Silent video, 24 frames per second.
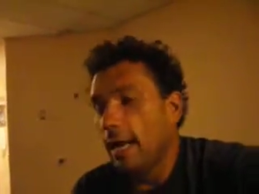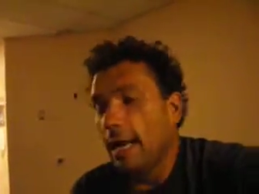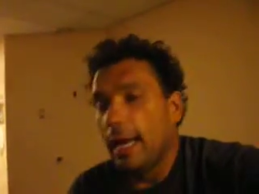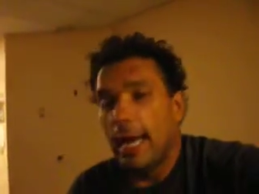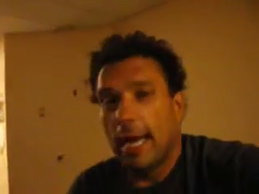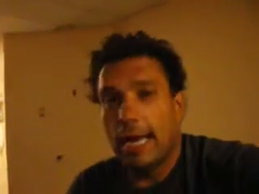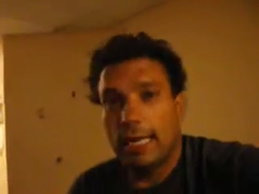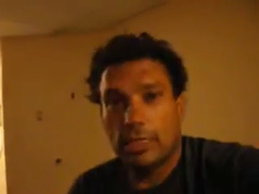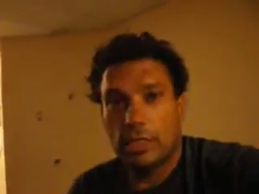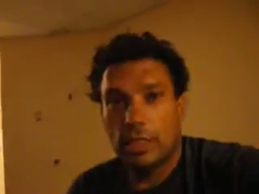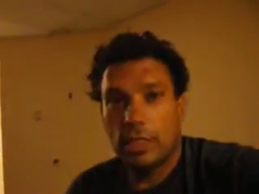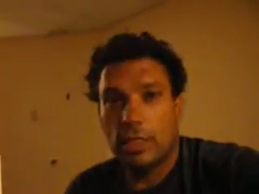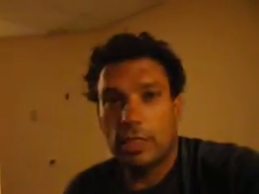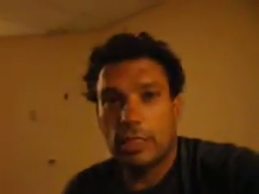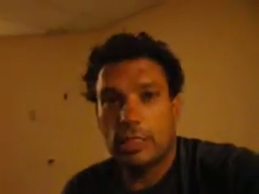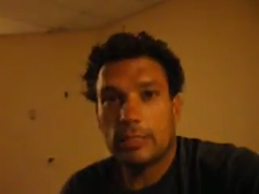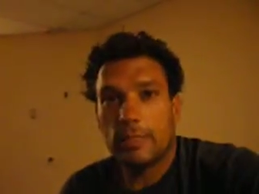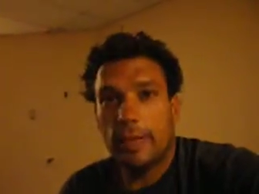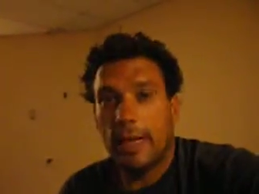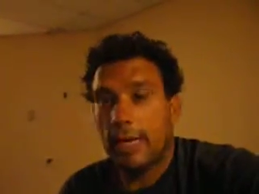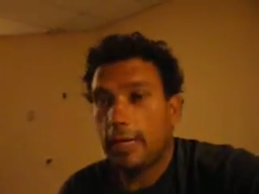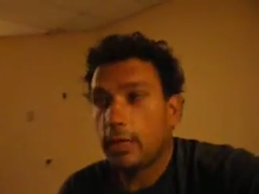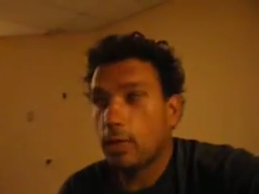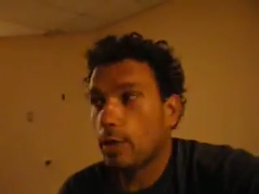and she looks
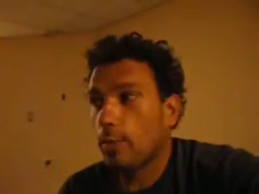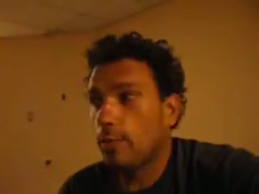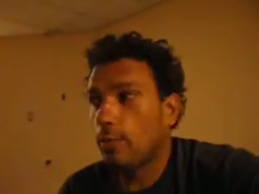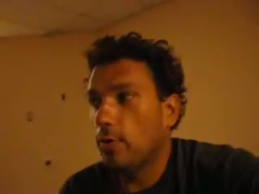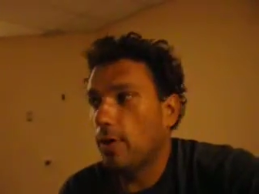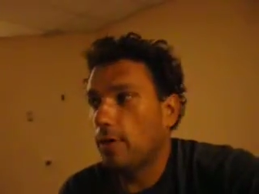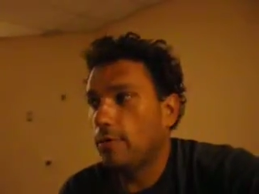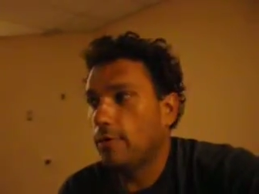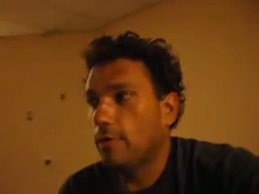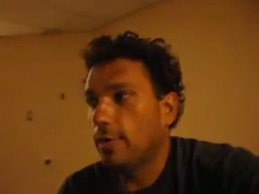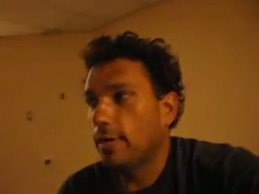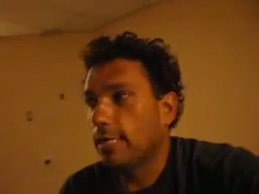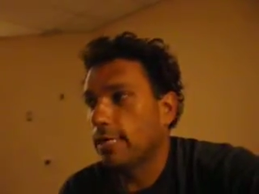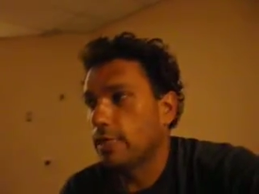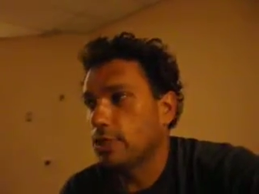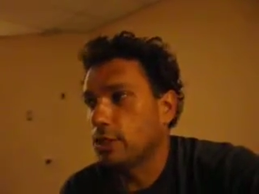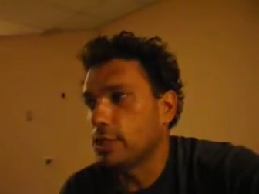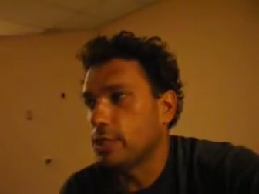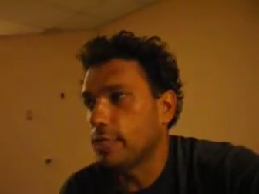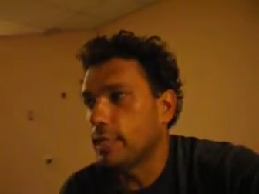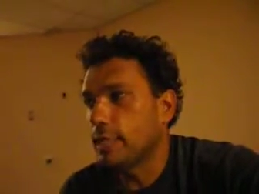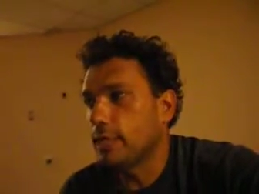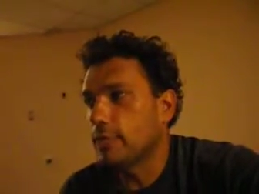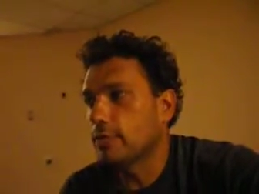back at her boyfriend and
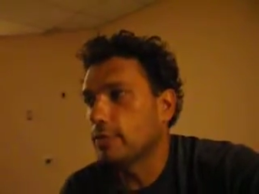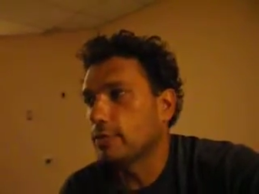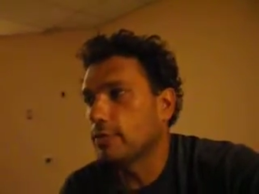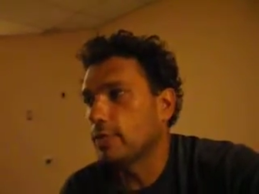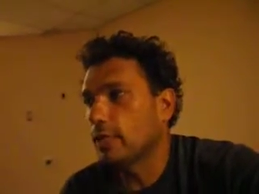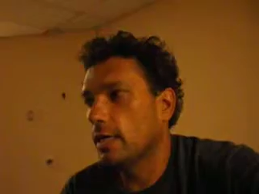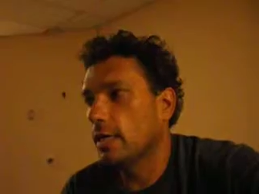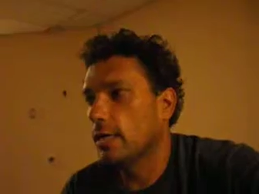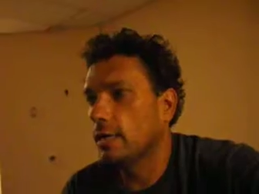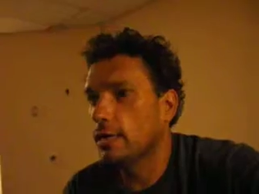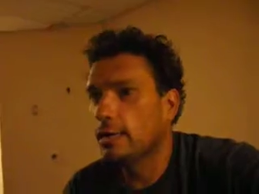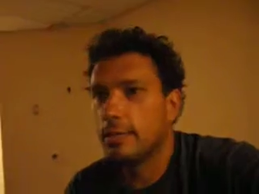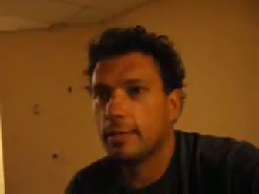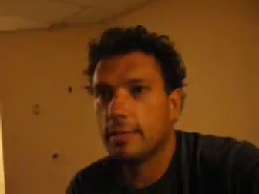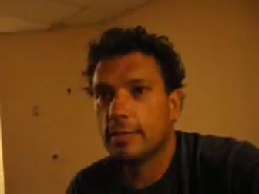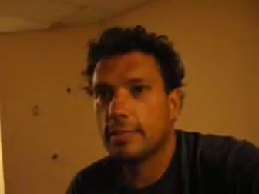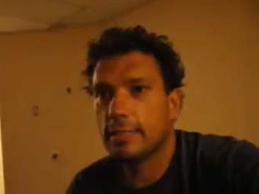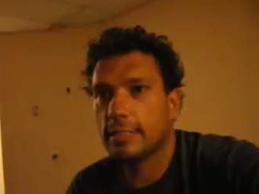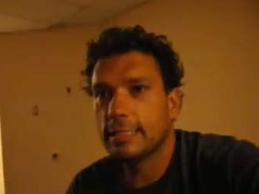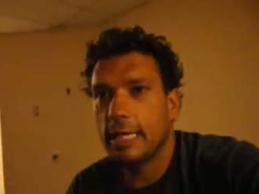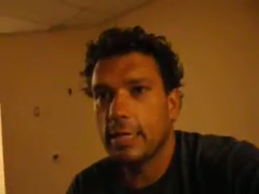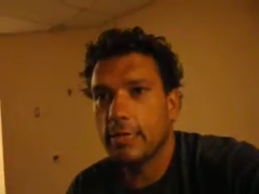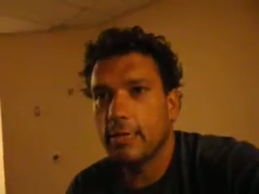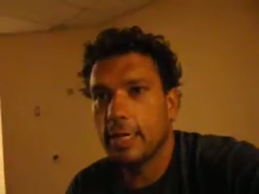she goes,
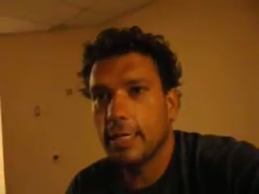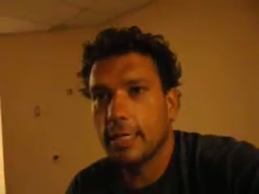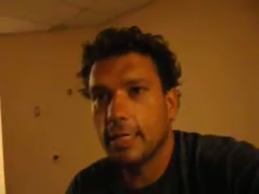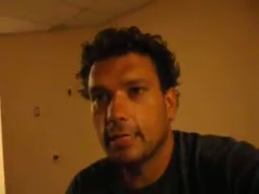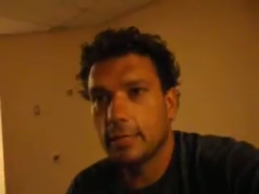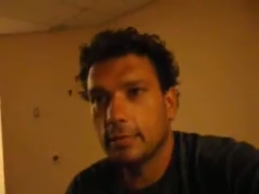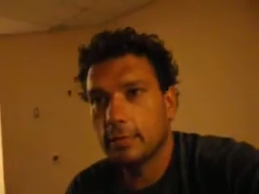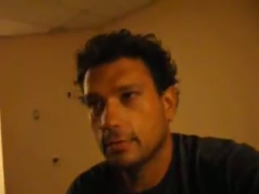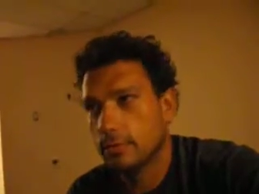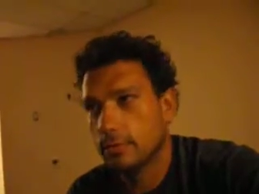"Stay right here."